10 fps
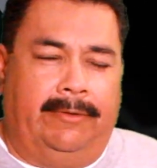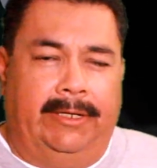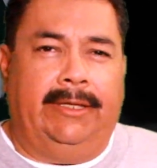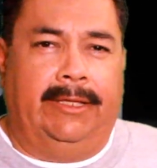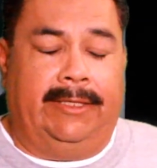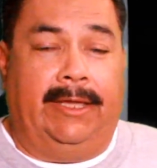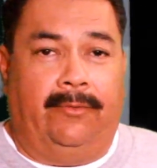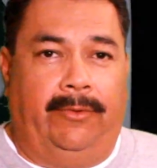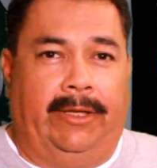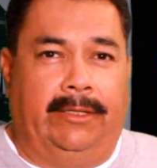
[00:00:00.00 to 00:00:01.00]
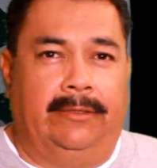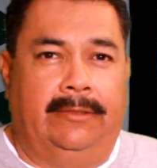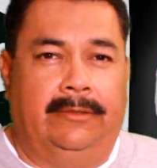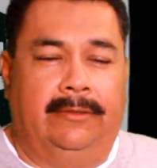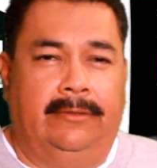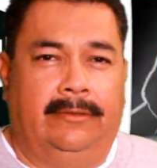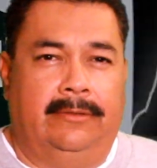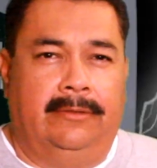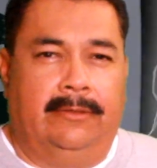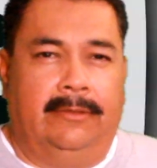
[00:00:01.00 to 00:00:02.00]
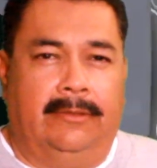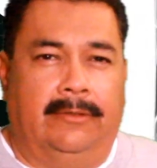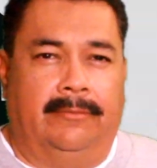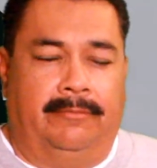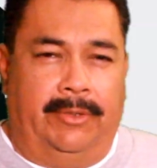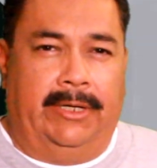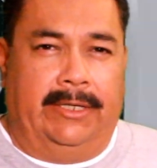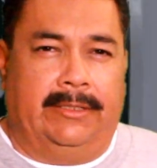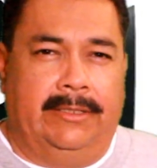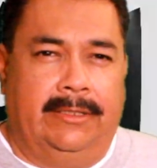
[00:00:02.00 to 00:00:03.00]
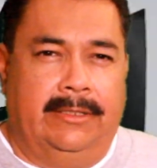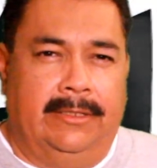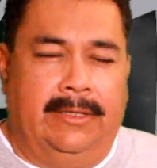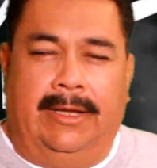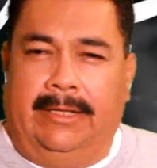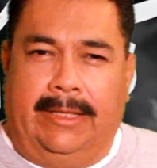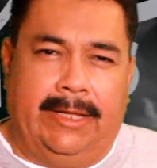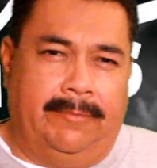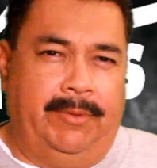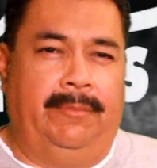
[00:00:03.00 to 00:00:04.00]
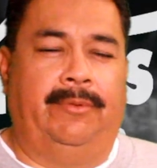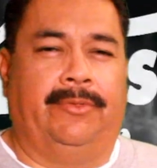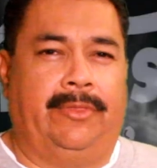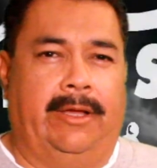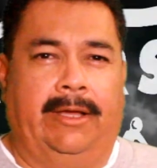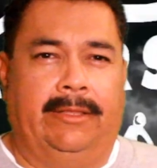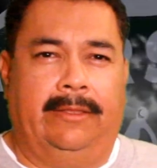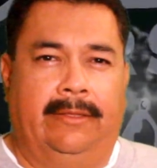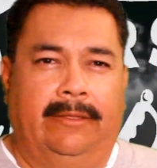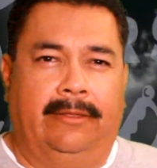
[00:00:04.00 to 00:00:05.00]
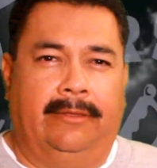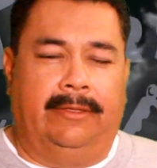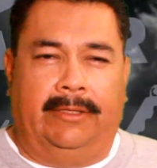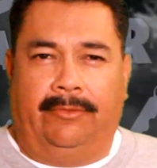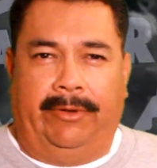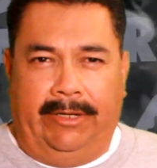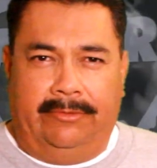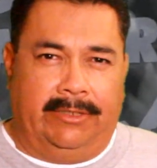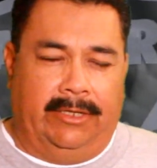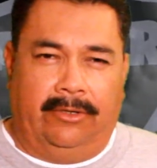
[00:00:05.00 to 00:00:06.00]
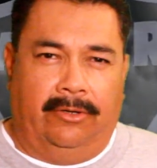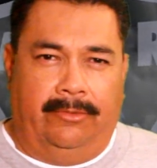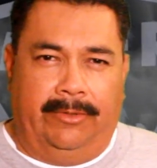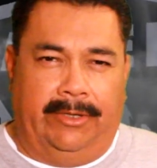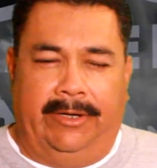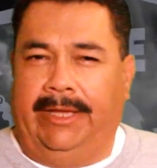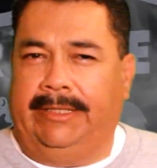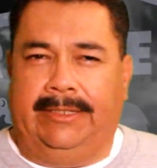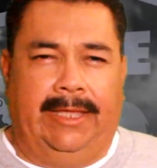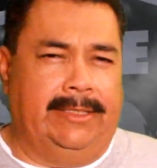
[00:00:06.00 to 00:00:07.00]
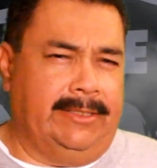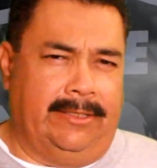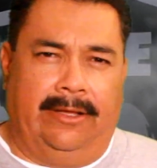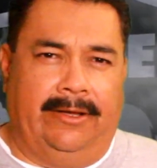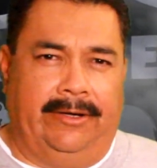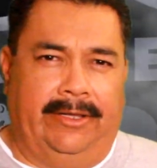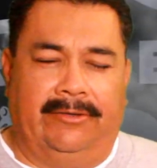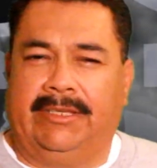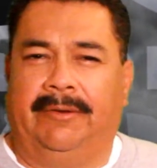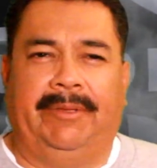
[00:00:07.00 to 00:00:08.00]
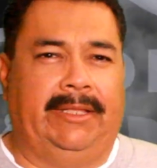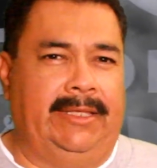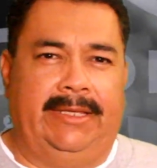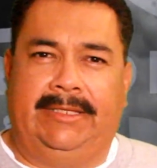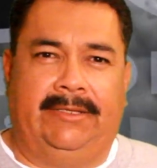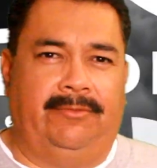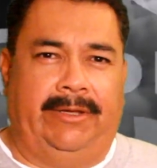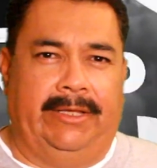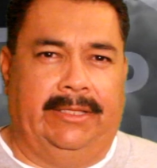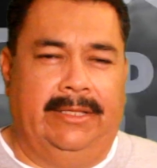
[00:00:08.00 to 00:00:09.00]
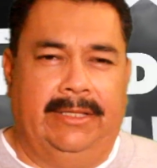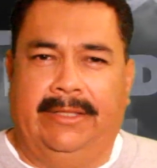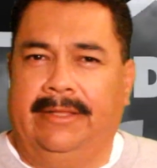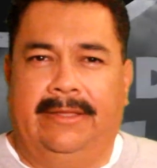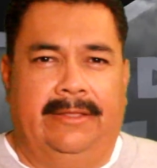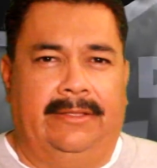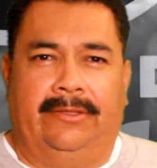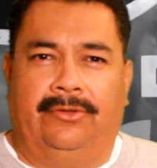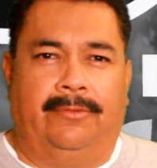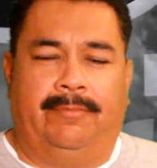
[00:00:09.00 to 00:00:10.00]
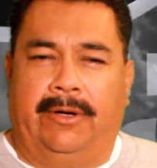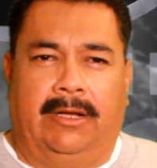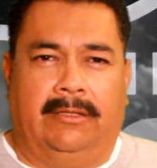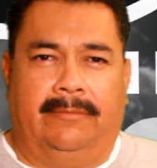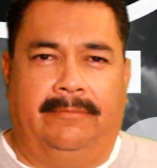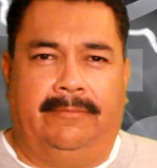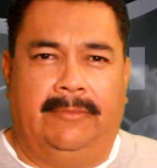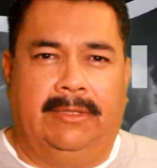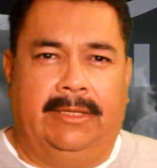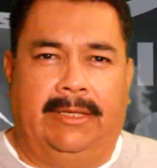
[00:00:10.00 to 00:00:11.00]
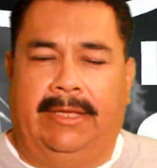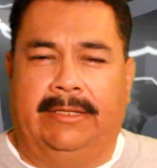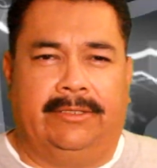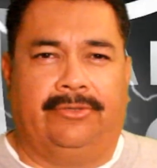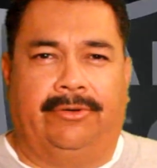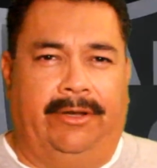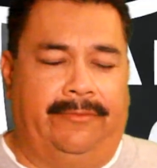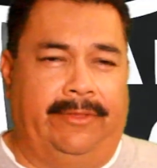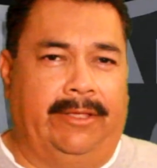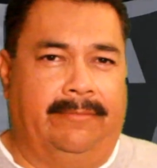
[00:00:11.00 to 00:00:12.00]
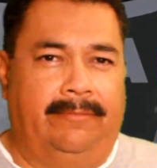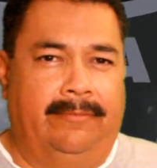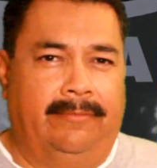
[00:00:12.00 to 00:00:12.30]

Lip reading: we didn't get that win, but a lot of people thought that the Raiders were going to go over there and get slaughtered. It was going to be an easy win. No problem. End the story for them.